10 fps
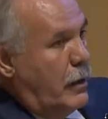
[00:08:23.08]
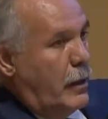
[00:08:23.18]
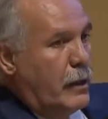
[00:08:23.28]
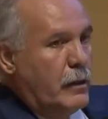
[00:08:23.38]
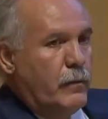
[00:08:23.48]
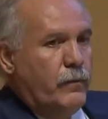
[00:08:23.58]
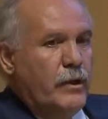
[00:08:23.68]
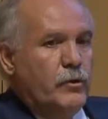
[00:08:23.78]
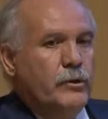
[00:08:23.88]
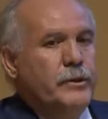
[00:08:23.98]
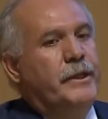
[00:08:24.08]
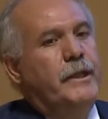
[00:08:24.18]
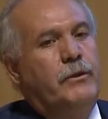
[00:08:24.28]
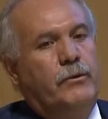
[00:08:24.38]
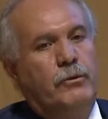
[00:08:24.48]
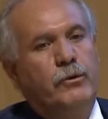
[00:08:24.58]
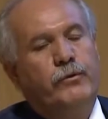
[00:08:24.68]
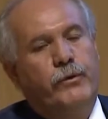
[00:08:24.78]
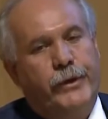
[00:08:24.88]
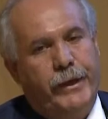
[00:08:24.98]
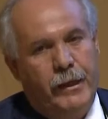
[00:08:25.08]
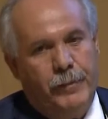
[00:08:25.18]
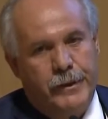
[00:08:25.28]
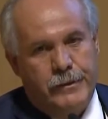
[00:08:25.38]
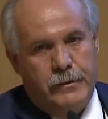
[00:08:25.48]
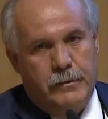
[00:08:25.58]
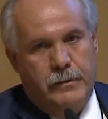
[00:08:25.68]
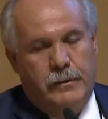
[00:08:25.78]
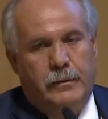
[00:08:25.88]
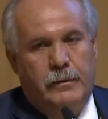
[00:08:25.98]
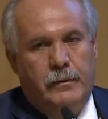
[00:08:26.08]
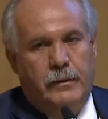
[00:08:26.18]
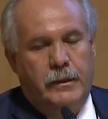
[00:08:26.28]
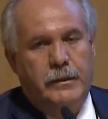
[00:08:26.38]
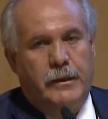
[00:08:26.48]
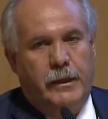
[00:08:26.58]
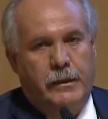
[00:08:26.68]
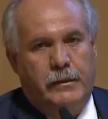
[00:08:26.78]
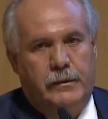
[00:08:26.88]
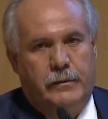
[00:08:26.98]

And we don't need to look for enemies inside.